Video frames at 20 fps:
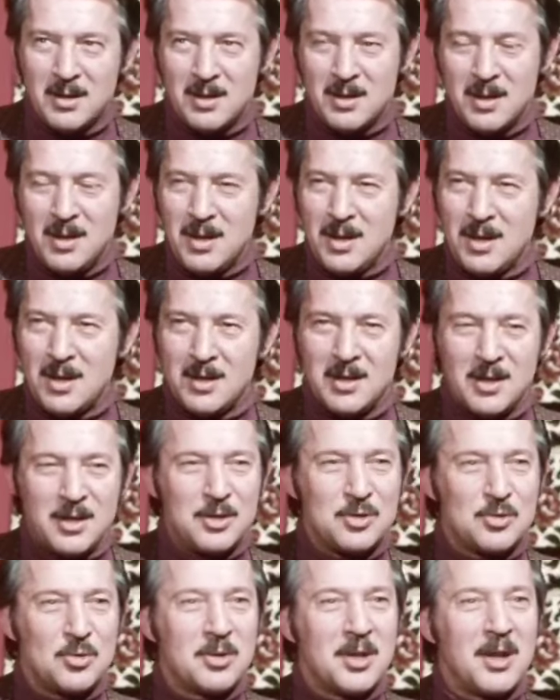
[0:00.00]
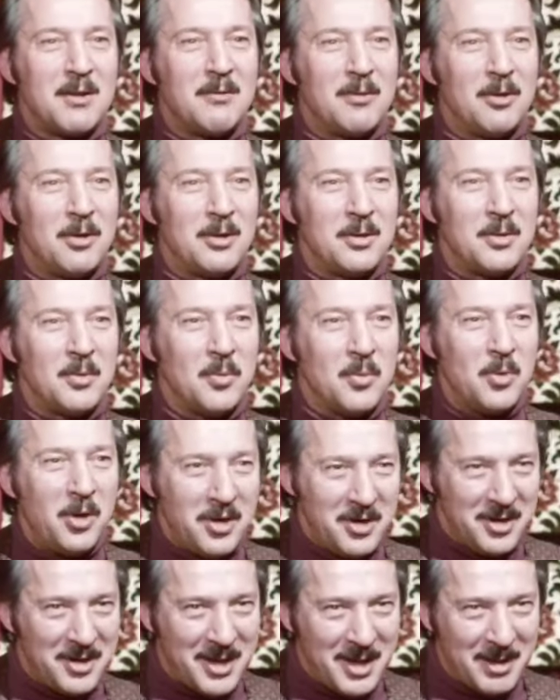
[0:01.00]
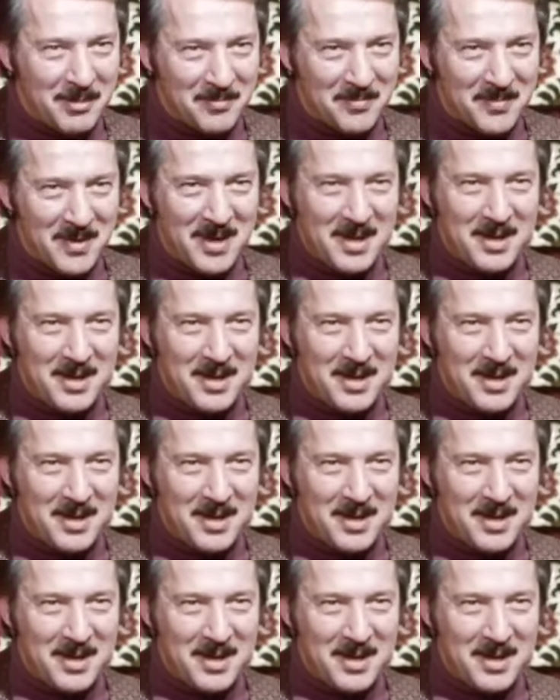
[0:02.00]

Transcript: thinking that he should have won them,